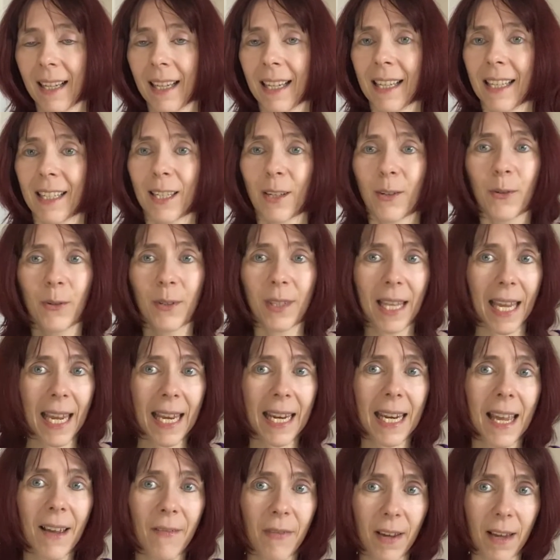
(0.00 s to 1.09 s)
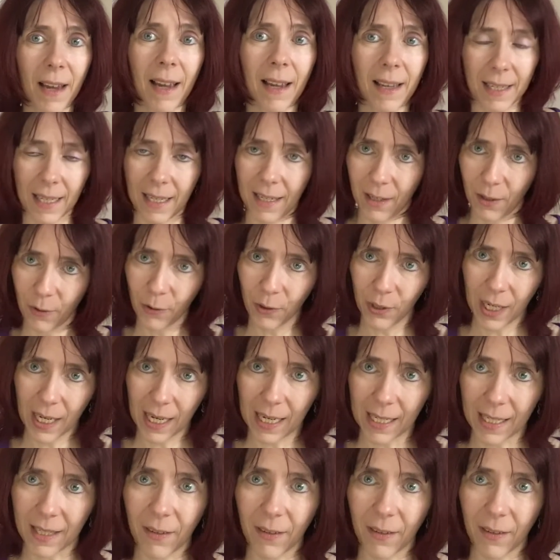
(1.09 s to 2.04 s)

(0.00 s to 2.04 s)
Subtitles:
So they never had, in those days,